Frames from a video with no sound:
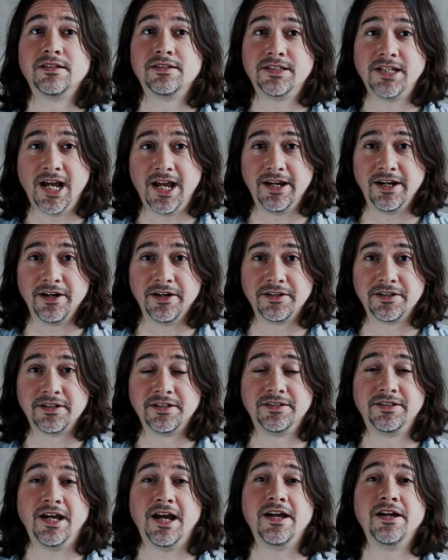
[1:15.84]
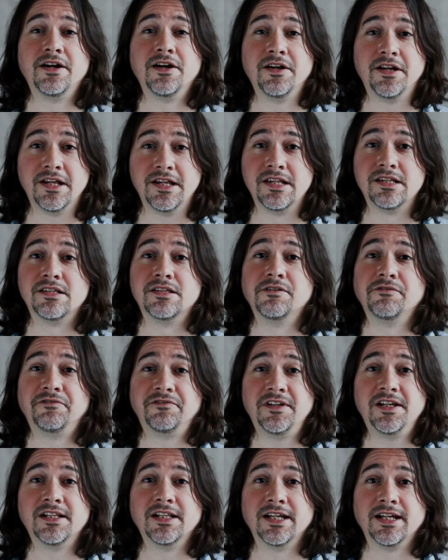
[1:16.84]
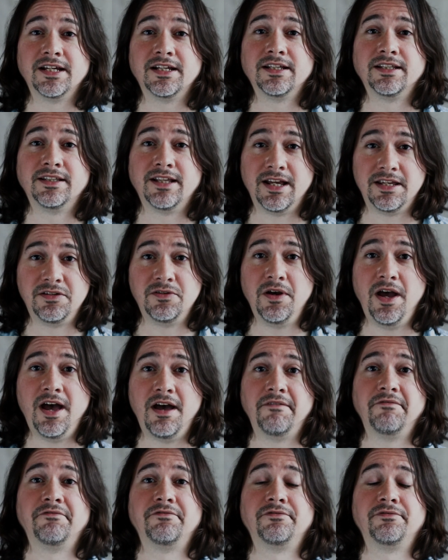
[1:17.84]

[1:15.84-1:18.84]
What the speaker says: tired. Tired is the feeling that you have.